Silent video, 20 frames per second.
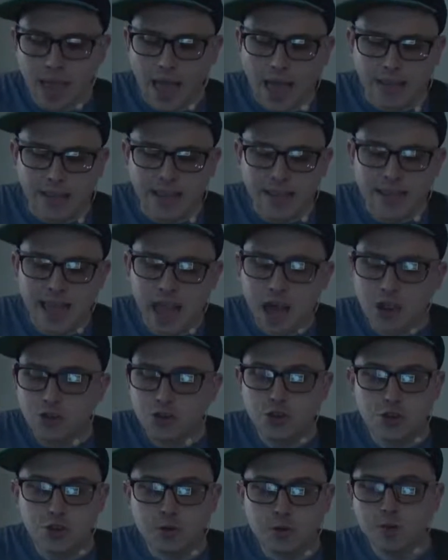And now
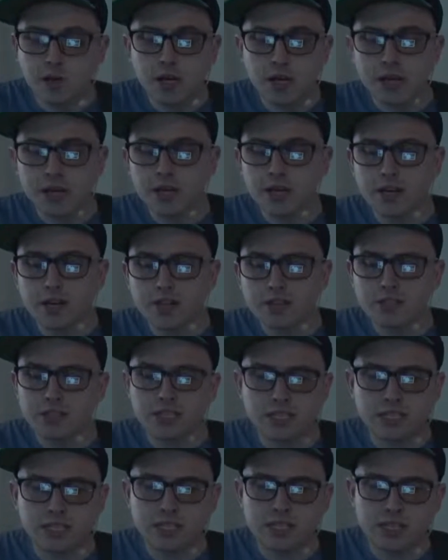your
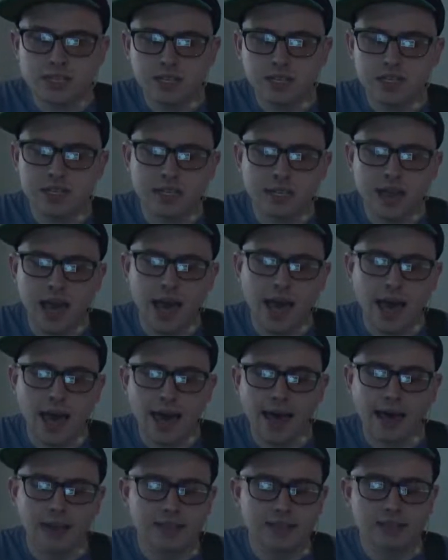mercy
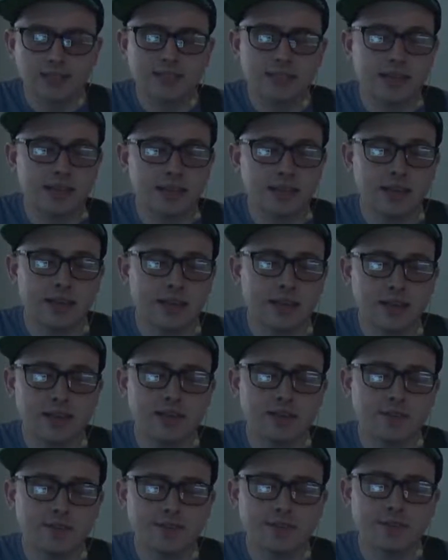has
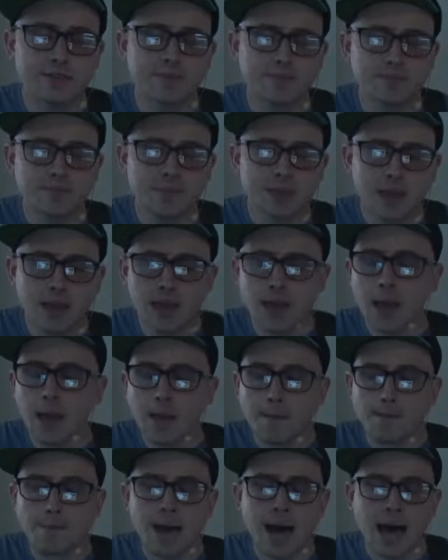saved
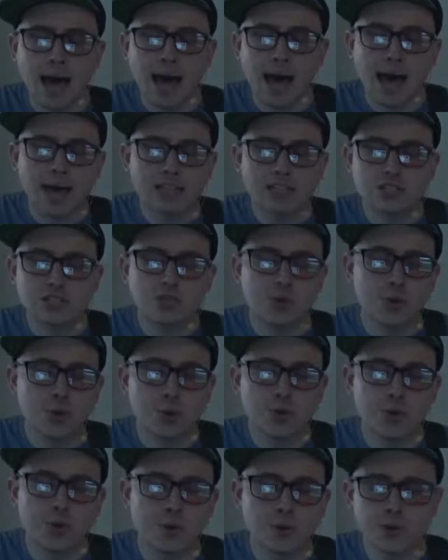my soul,